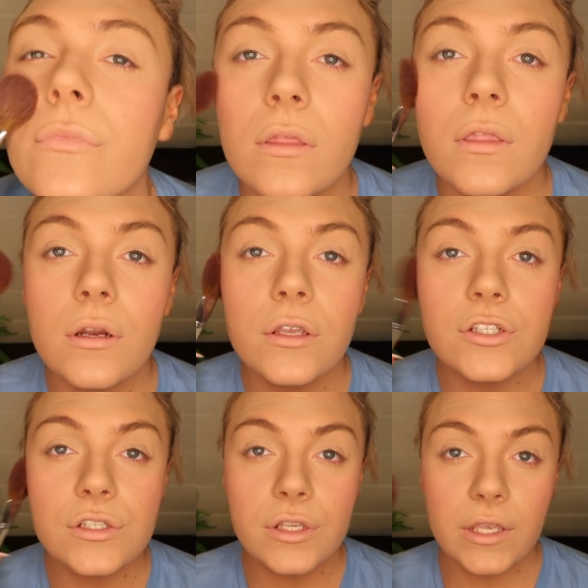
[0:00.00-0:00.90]
And then I
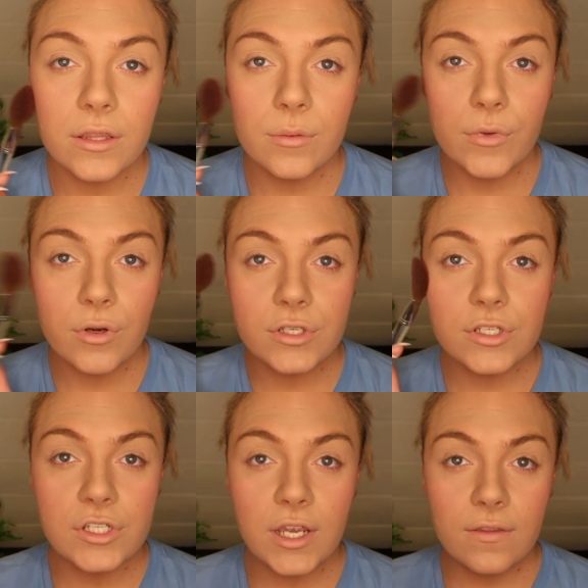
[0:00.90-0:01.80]
just look in the mirror
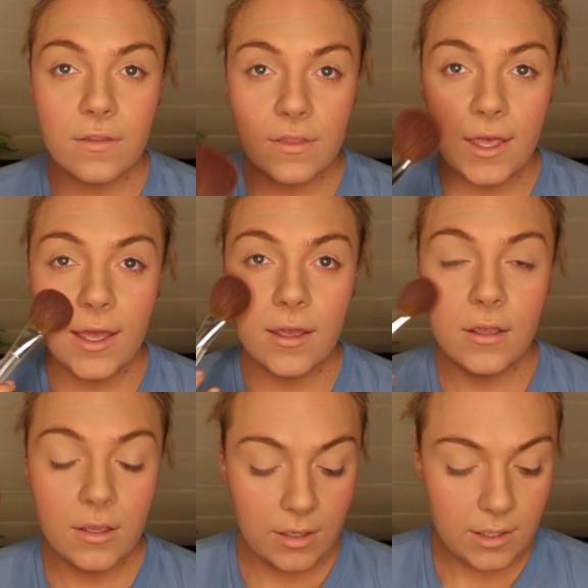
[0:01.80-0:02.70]
to check that they're
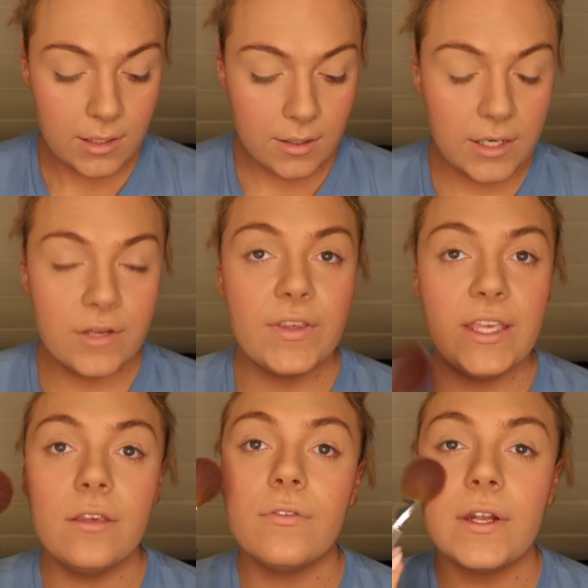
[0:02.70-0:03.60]
kind of
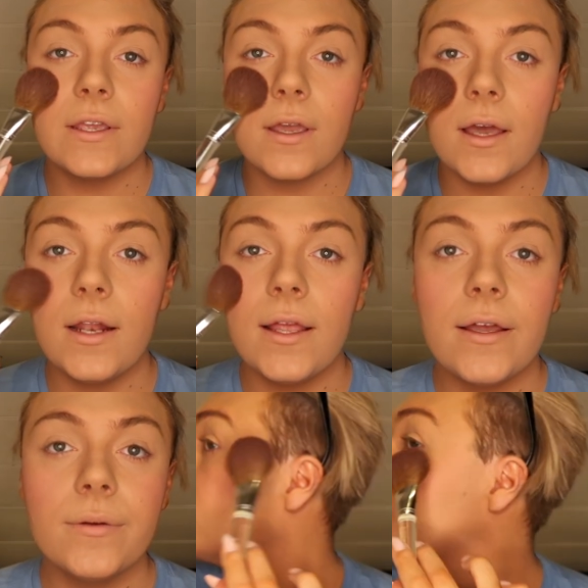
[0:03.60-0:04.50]
even in
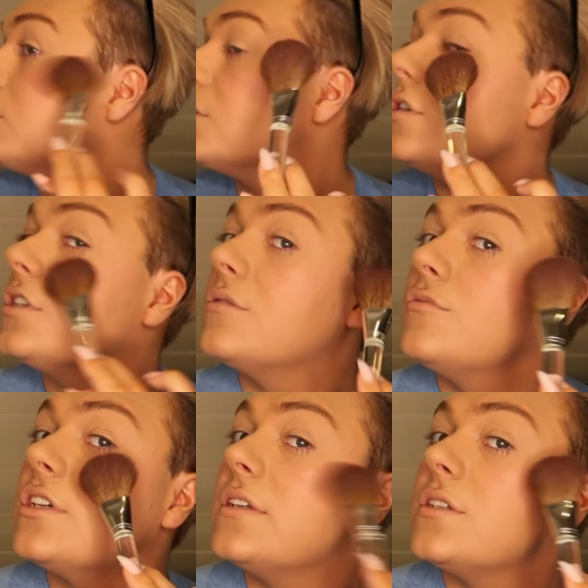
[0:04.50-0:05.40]
colour. And just do some
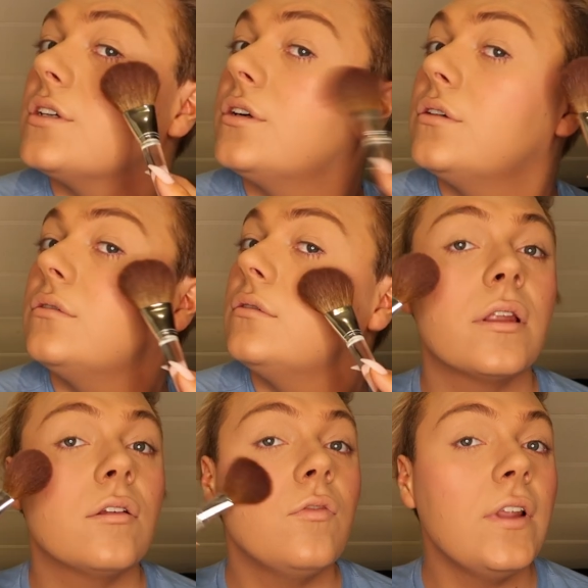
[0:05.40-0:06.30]
gentle
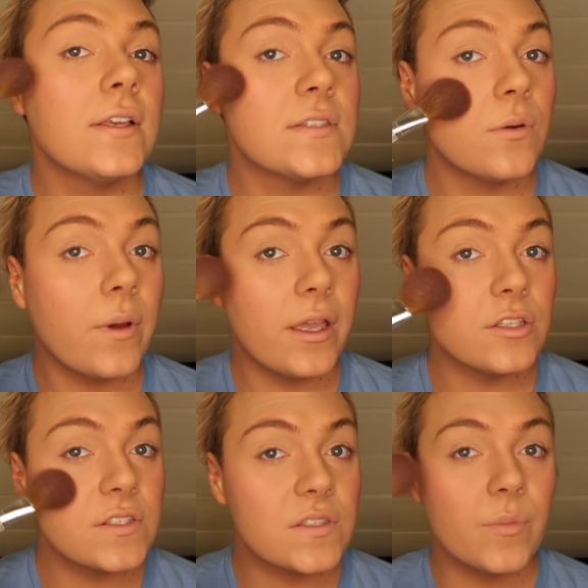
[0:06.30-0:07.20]
kind of flicks away
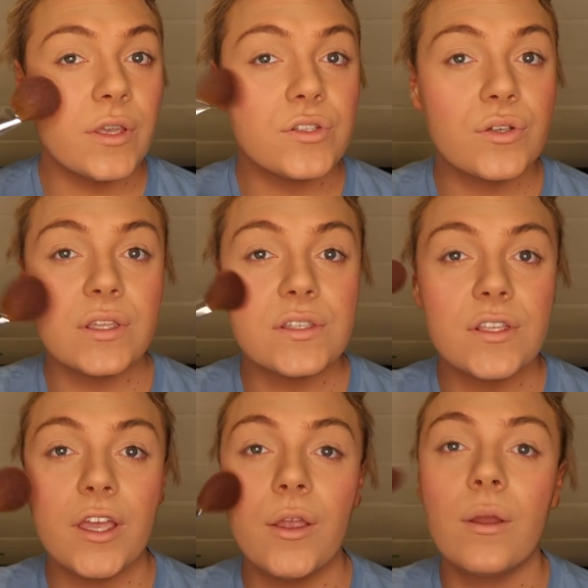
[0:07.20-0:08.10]
just to make sure there's
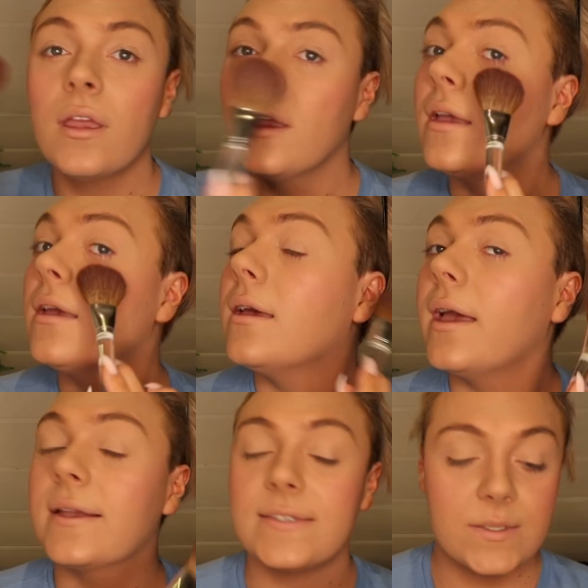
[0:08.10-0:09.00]
no
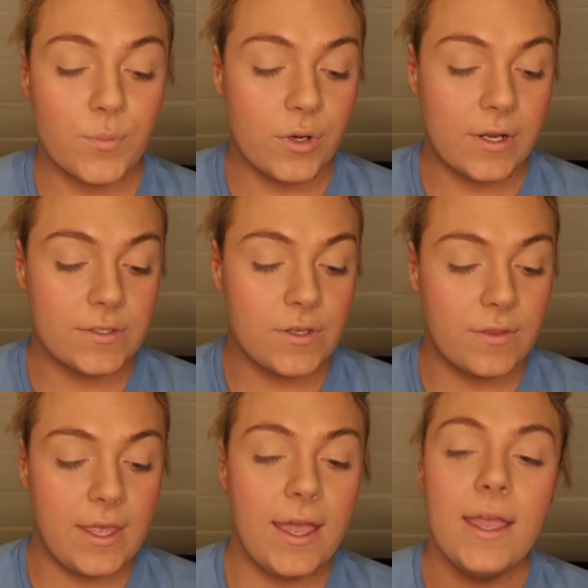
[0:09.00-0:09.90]
excess product on
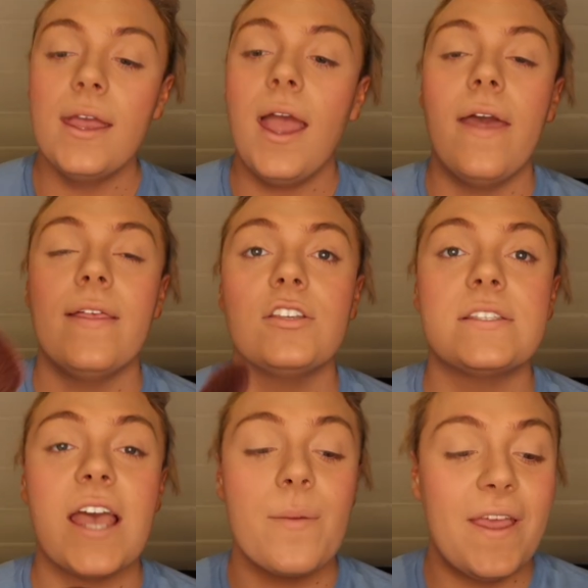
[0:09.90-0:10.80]
there. And then
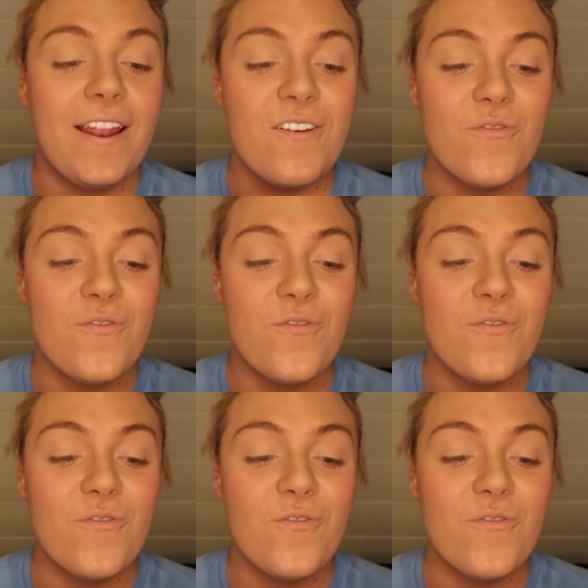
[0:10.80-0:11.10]
just tap in